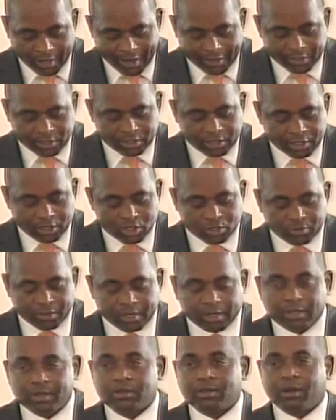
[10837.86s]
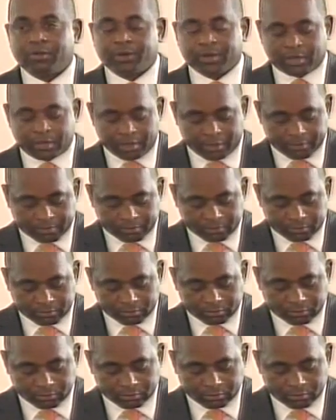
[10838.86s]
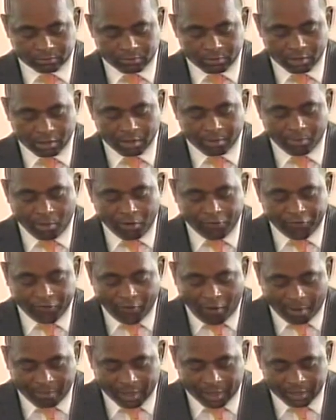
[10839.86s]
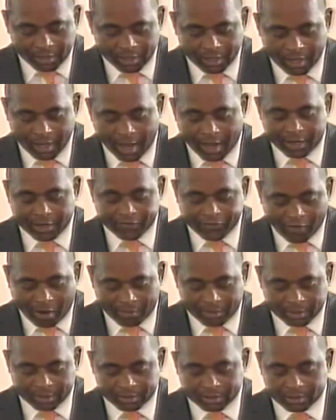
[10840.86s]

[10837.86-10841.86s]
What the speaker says: and tertiary curriculum, both formal and informal,